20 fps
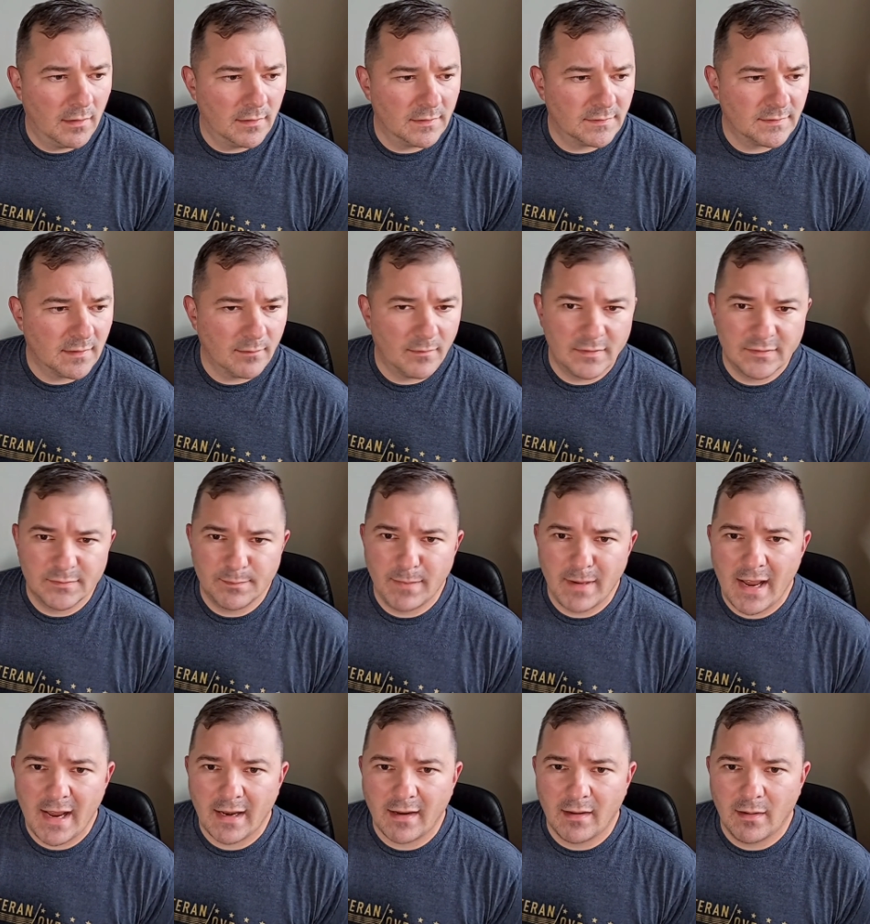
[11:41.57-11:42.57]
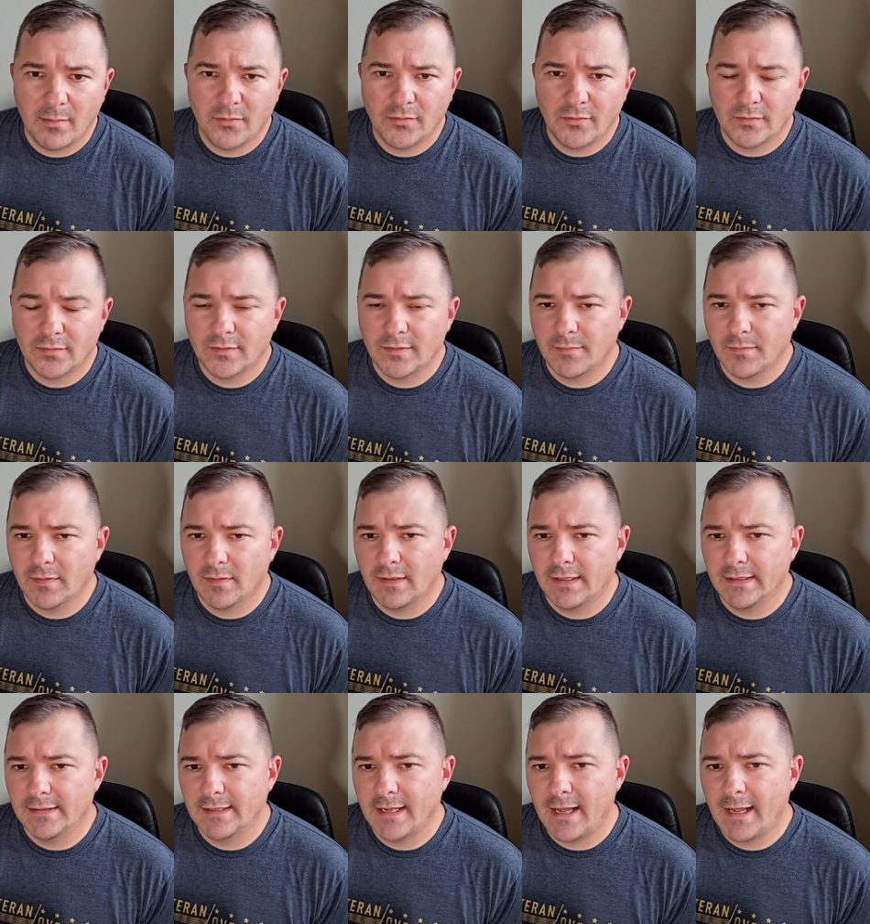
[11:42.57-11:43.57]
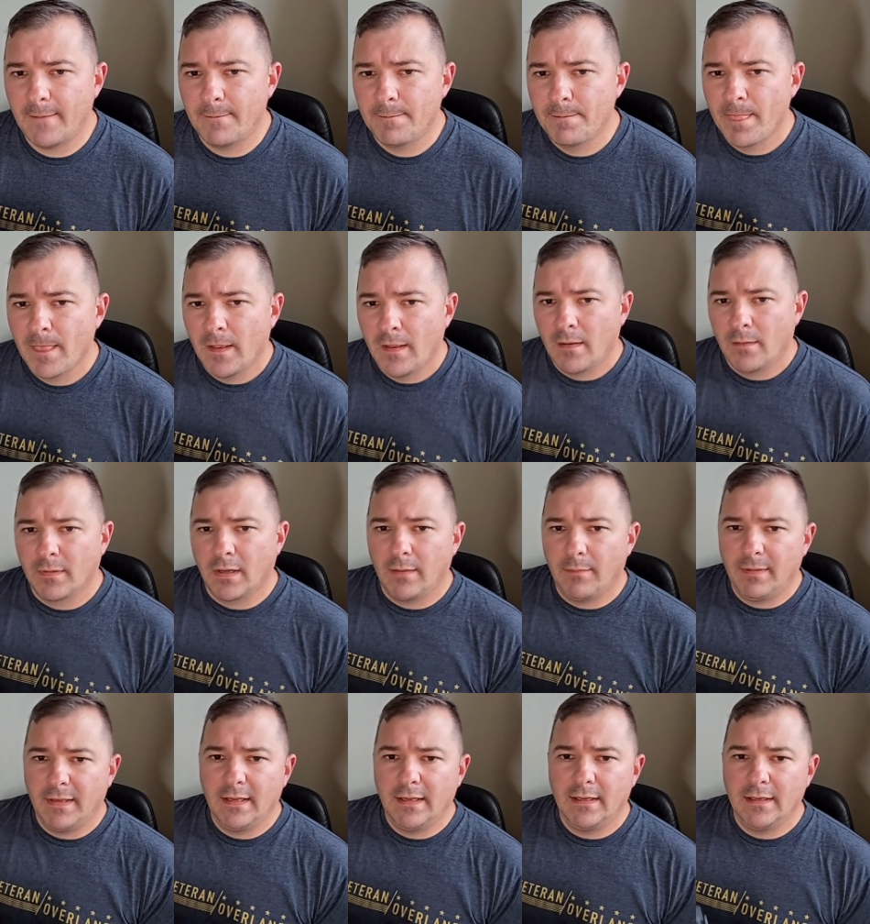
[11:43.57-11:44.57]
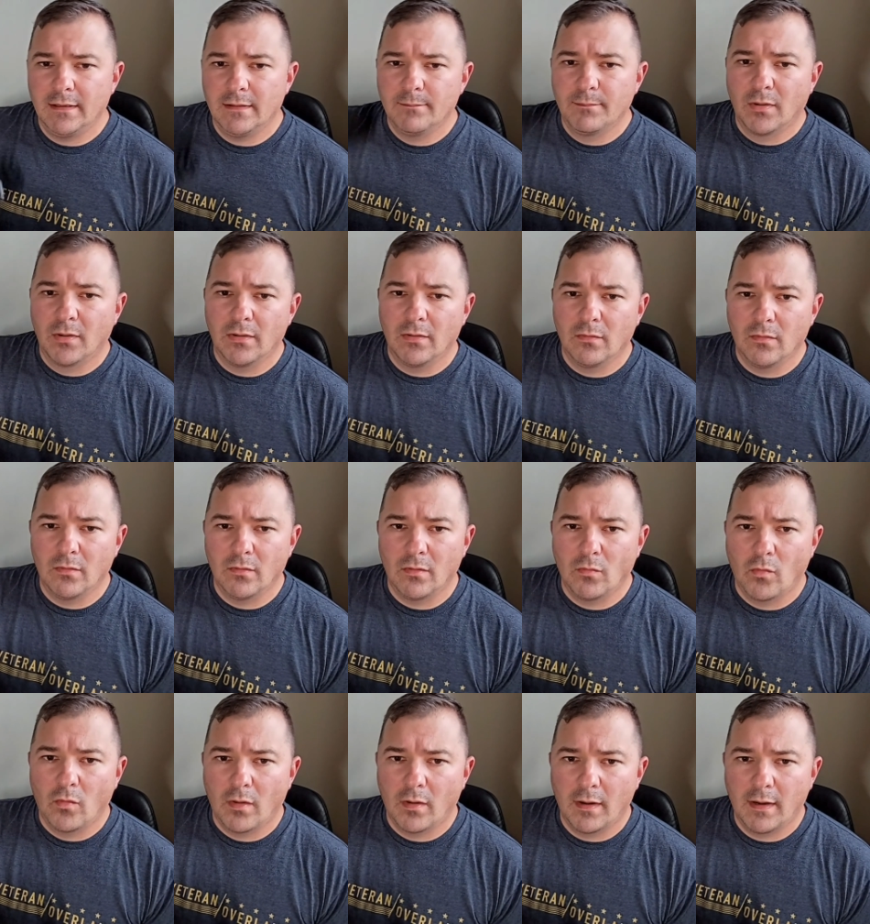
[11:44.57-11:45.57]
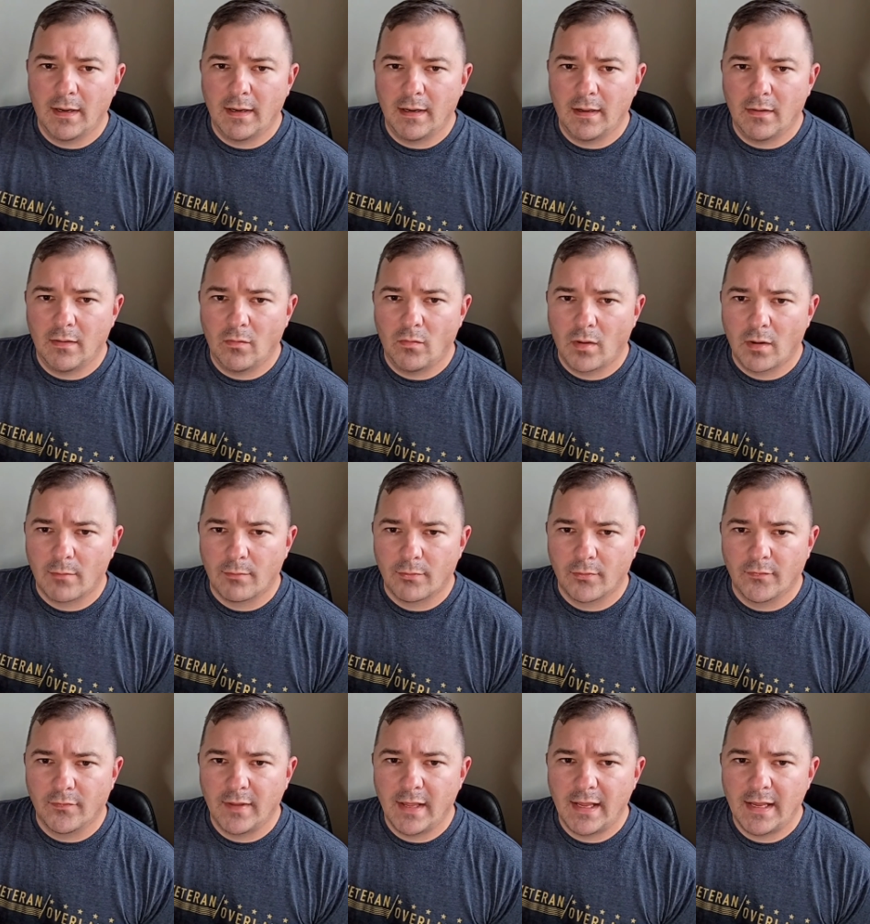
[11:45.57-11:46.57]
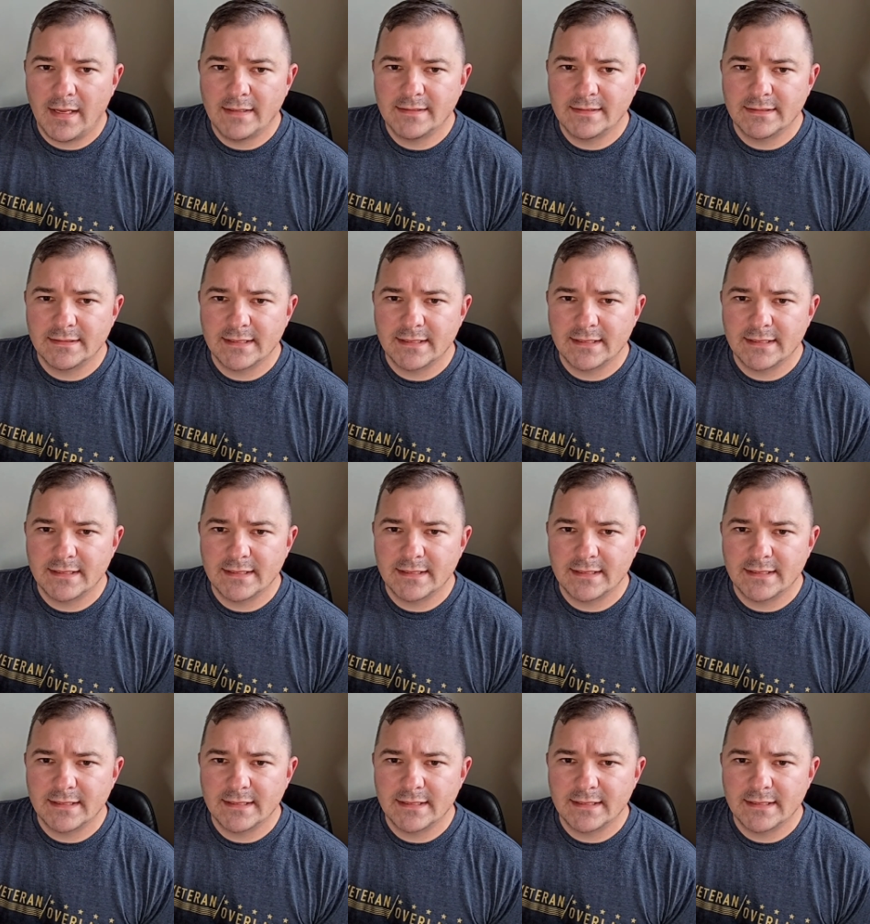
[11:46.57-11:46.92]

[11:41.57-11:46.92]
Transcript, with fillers: Some as backups or something like that. I'm going to be putting one in a waterproof case and